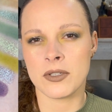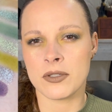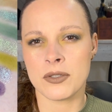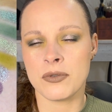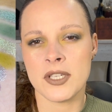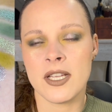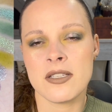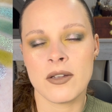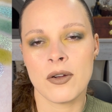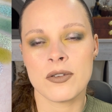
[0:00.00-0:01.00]
2 days
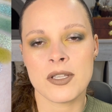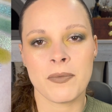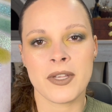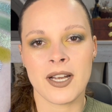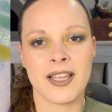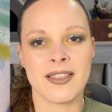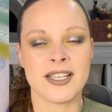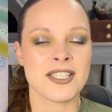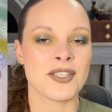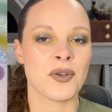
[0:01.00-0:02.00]
ago, something like
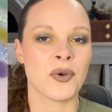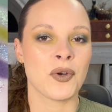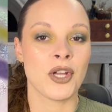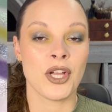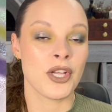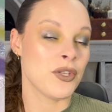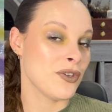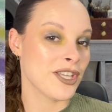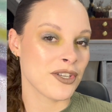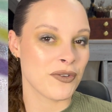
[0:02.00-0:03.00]
that, so you
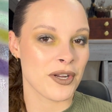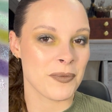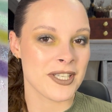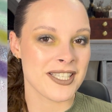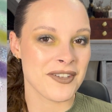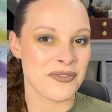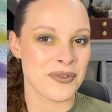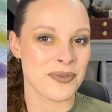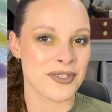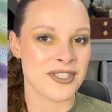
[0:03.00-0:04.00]
can grab it if you
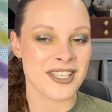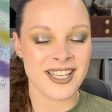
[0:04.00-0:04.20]
want.